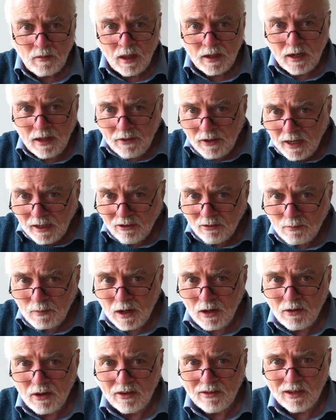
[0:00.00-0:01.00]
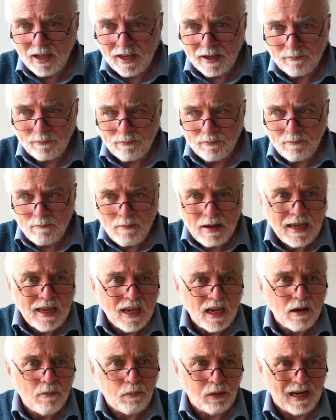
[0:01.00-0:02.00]
Now the next mode is like
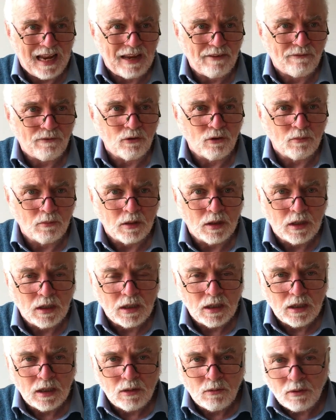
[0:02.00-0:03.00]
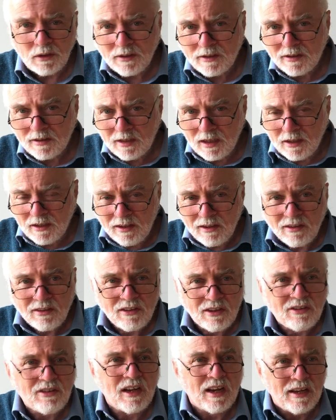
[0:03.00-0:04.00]
making a platform. What is
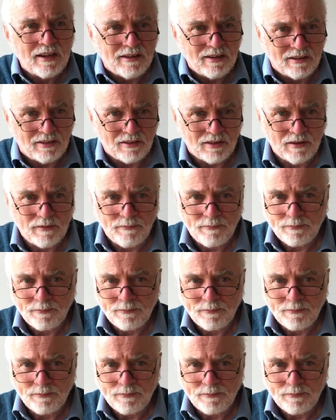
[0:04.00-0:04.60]
the scientist?